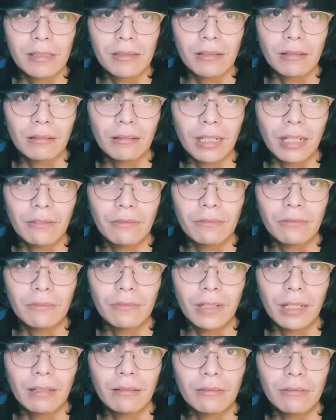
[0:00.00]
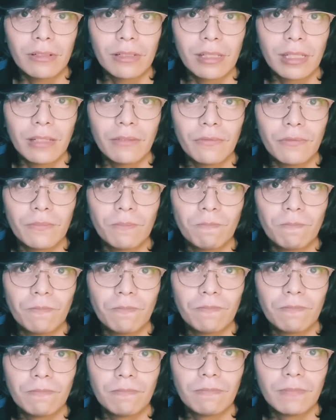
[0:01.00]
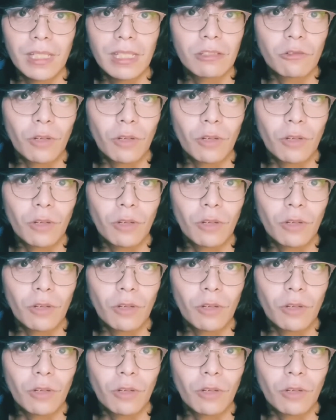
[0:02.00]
so I receive these